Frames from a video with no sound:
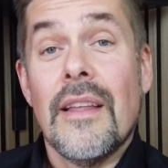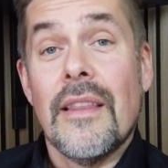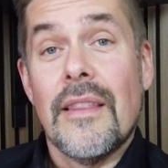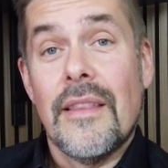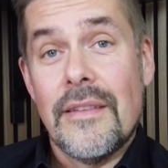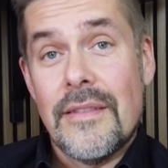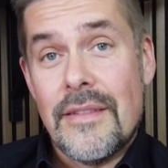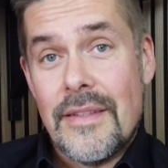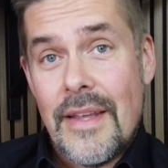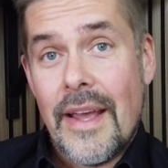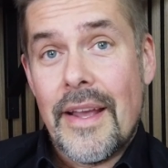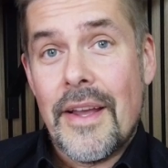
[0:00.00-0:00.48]

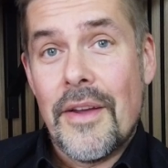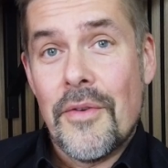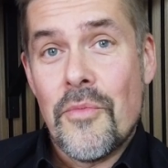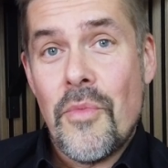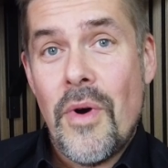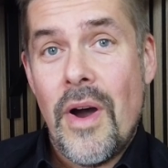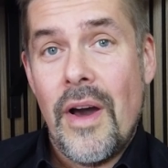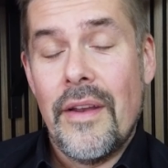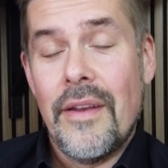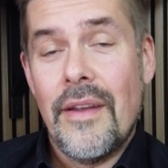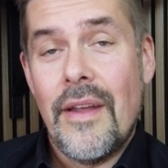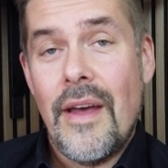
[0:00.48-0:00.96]
The second
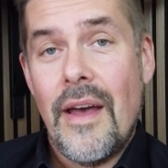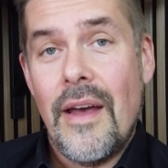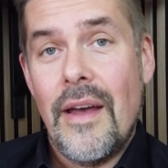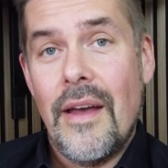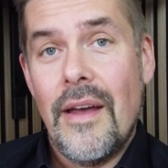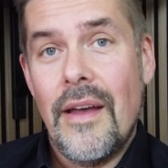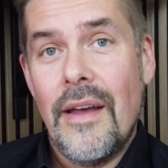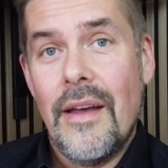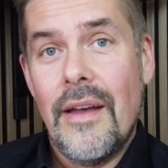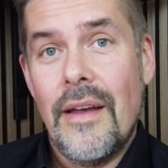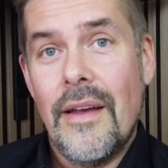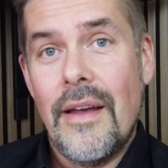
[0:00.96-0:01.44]
one
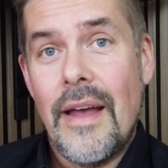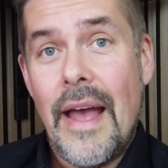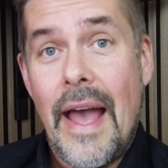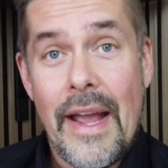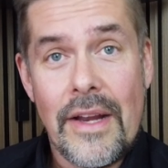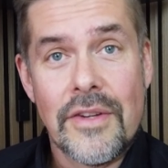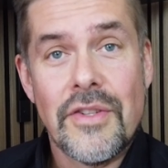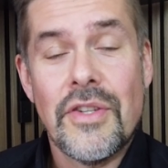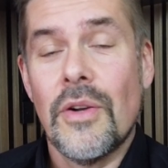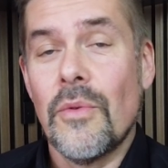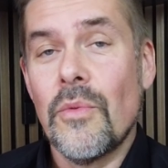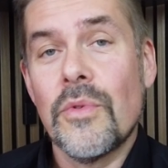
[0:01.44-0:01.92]

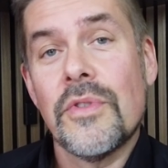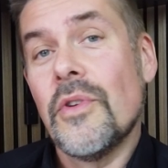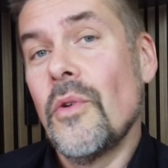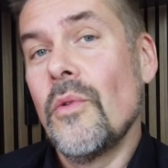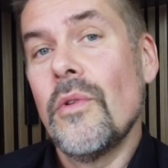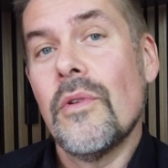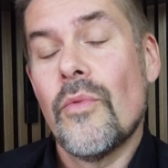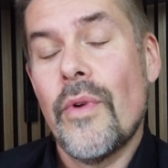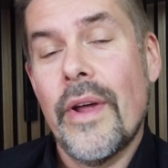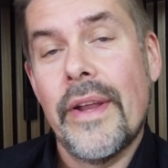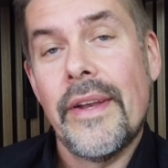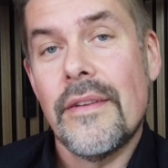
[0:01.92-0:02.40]
actually was
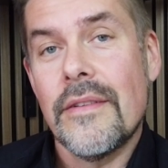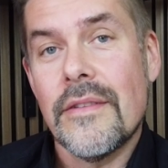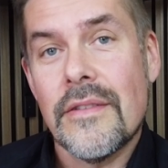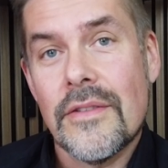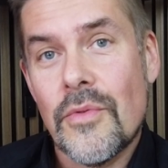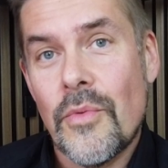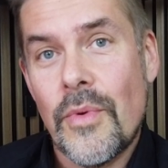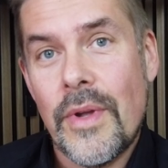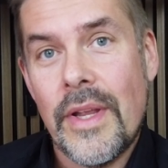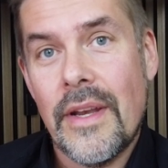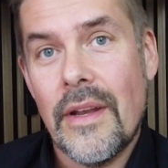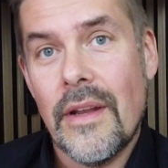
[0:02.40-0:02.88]
already in
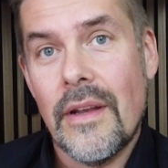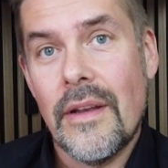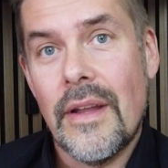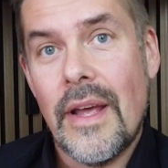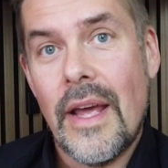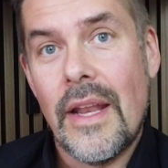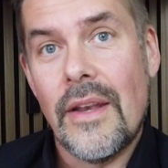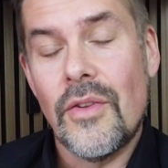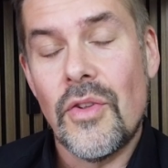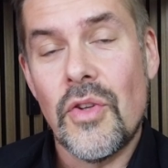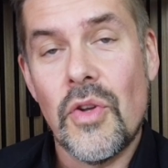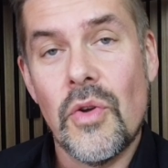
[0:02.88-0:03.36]
Sweden
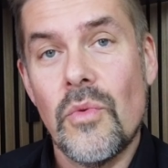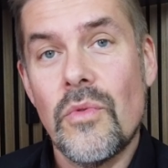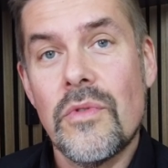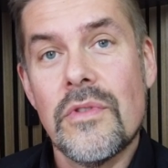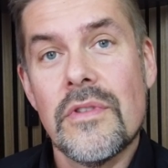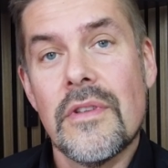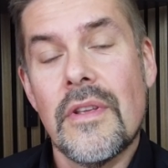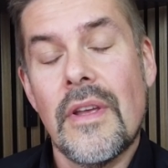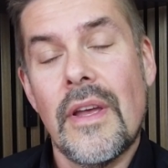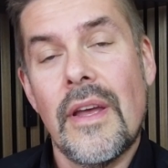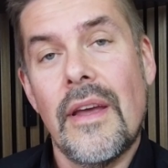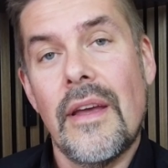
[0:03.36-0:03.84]
and
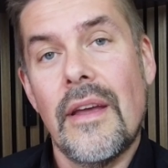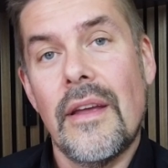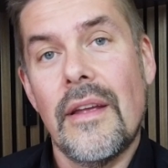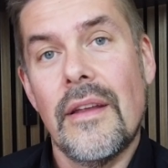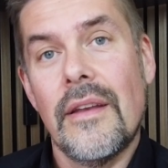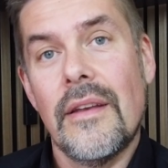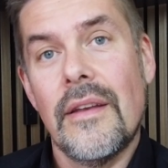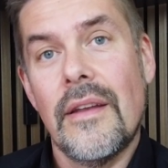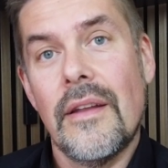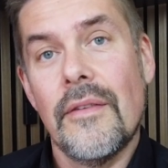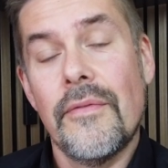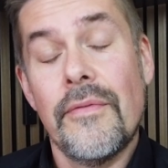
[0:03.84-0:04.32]
used
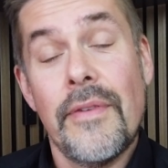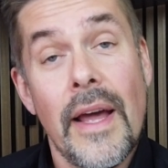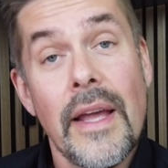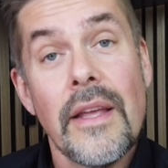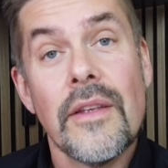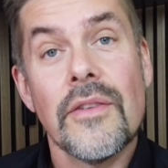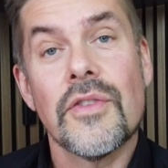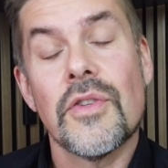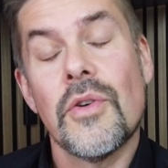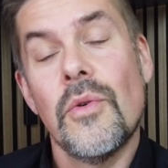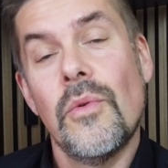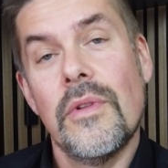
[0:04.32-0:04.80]
in a
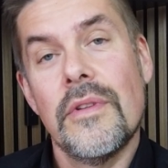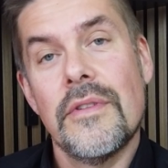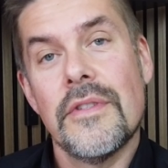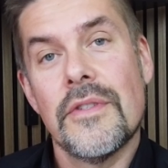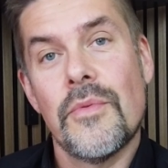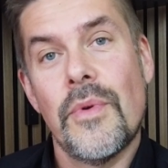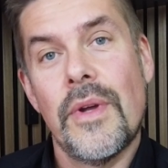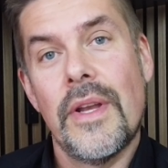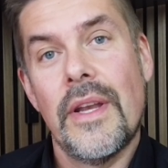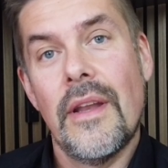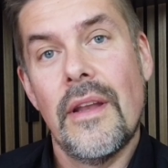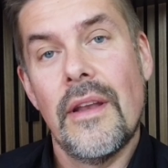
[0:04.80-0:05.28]
flying school in
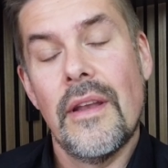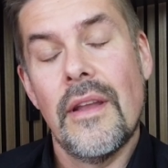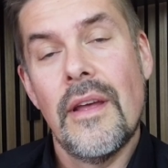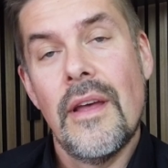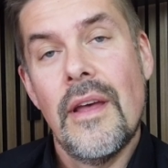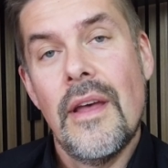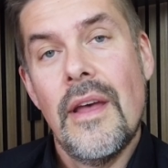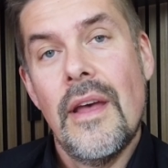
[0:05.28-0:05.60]
Sweden.